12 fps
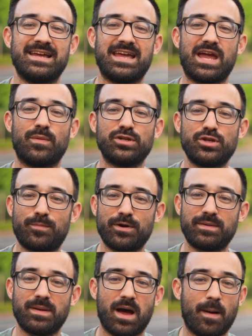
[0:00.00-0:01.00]
And when you put
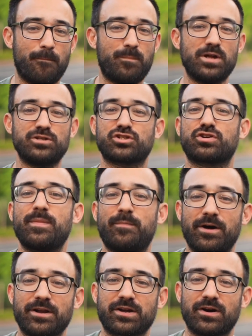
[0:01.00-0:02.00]
a bunch of grip
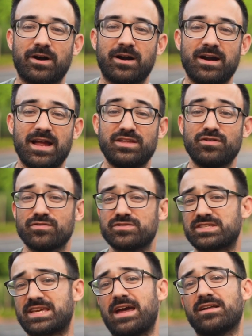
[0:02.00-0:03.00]
on a car and you don't
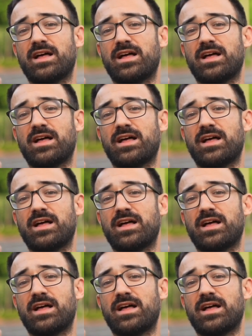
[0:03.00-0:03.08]
scale